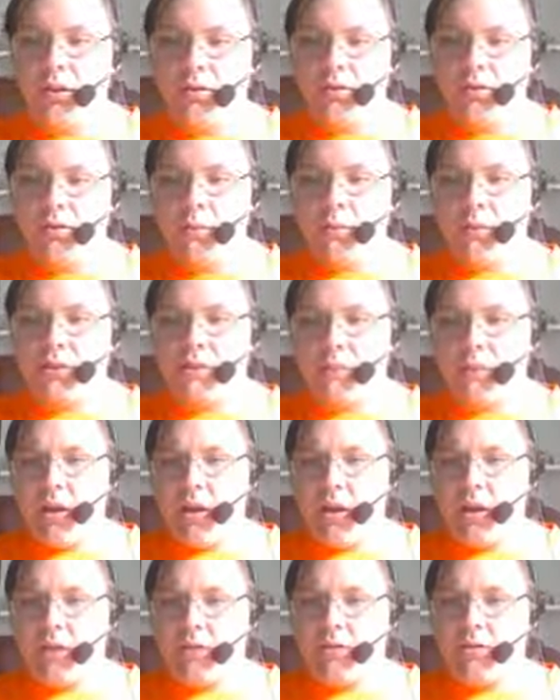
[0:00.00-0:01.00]
Well, Miss
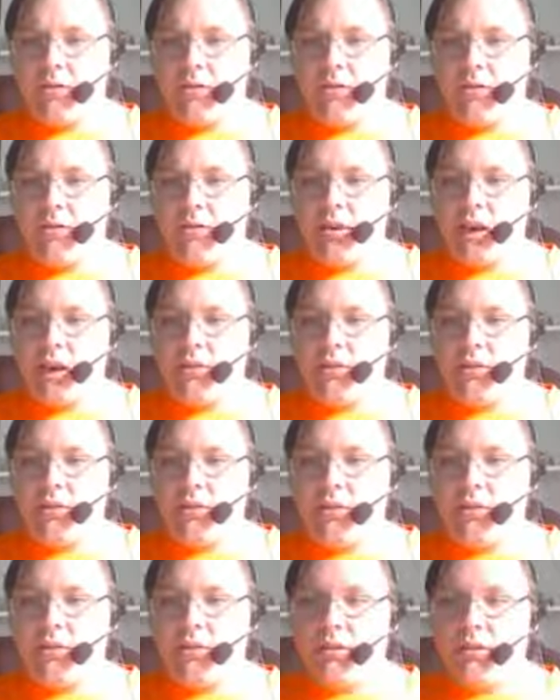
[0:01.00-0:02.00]
May, do you have
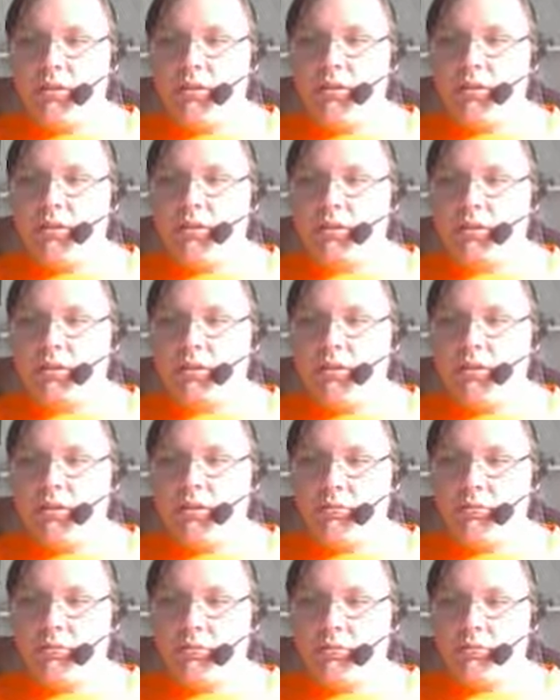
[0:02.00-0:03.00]
an excuse
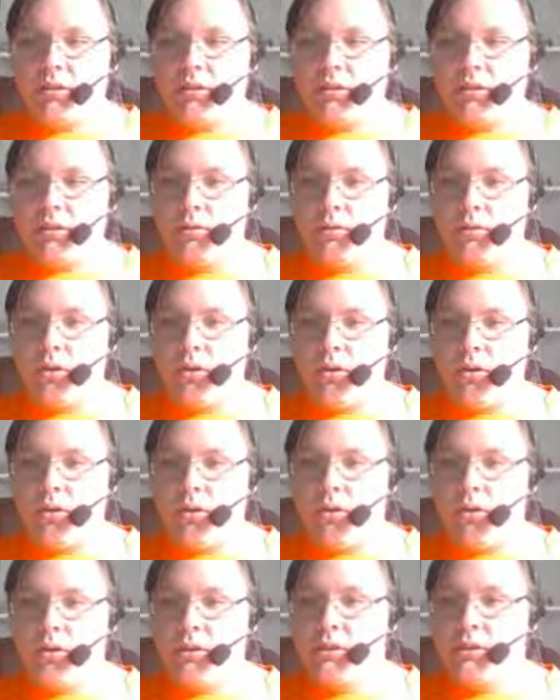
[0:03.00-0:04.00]
for the
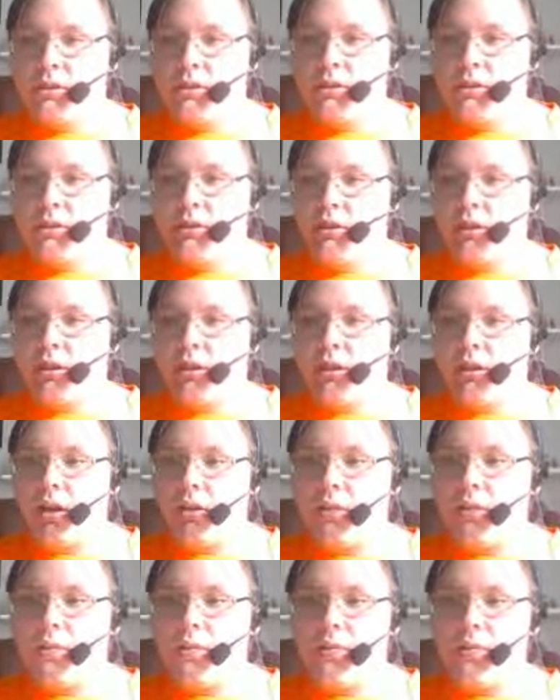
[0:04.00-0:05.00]
court?
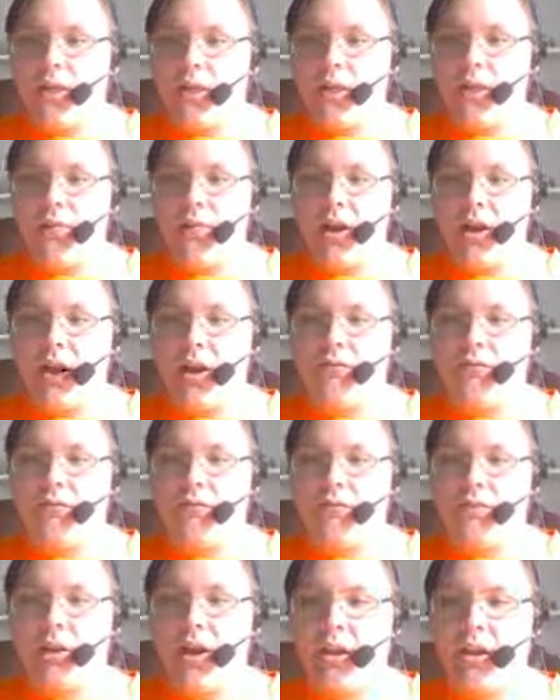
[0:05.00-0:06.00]
Can you prove you have
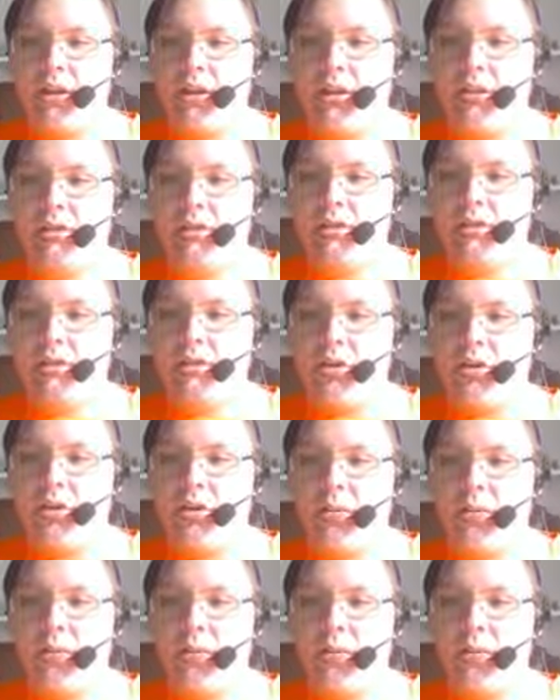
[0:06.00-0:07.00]
nothing to do
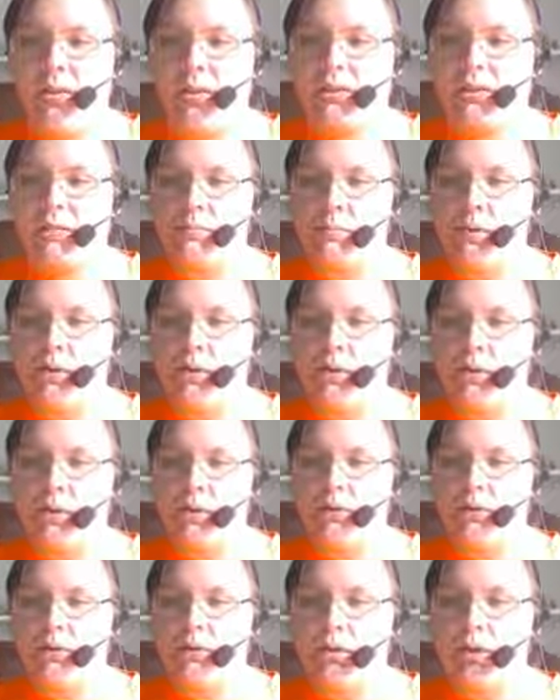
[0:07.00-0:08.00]
with this murder
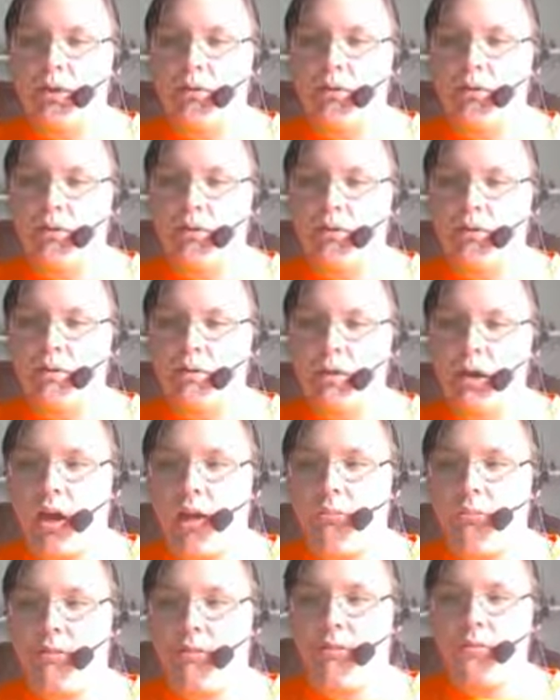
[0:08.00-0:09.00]
even though you
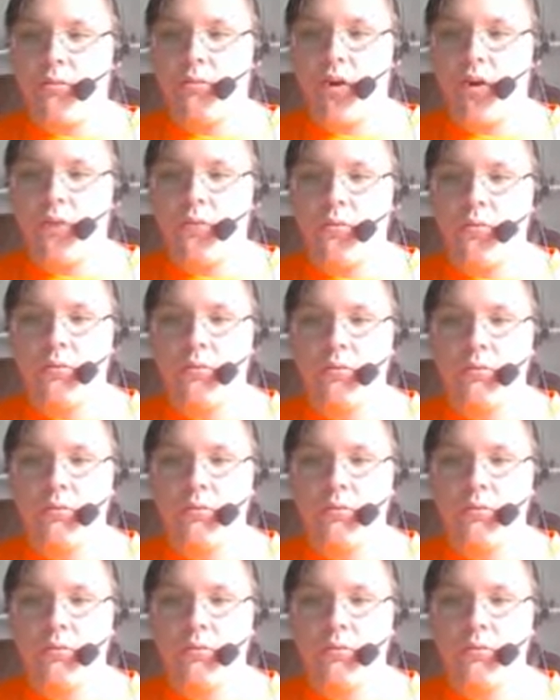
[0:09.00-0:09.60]
tapped her phone?